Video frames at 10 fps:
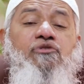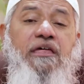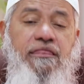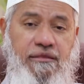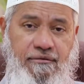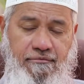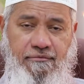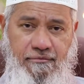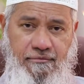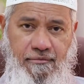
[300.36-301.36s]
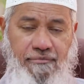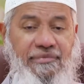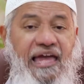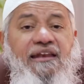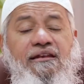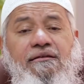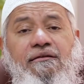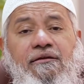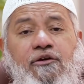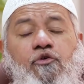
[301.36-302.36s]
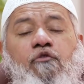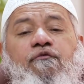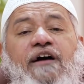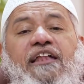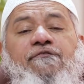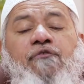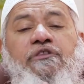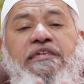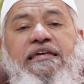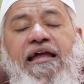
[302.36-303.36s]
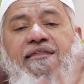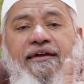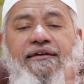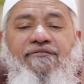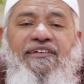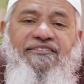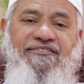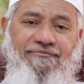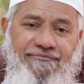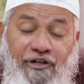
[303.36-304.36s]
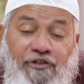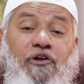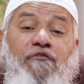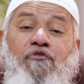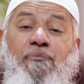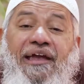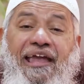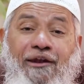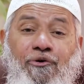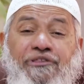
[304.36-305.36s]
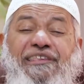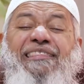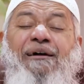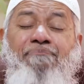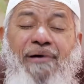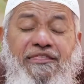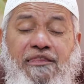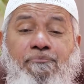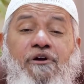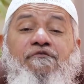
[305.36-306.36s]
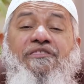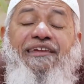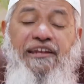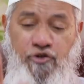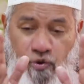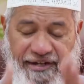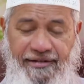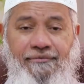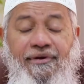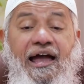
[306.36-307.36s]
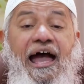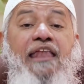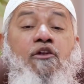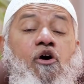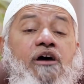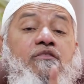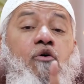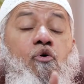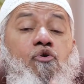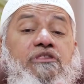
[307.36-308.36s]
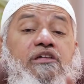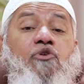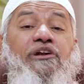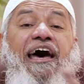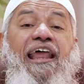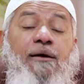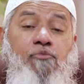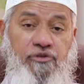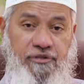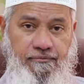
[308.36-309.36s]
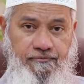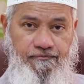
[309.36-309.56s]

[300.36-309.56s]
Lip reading: do this, then you fast for 3 consecutive days. So if you make an oath, the best the Prophet said is do it, as long as the oath is not a haram oath.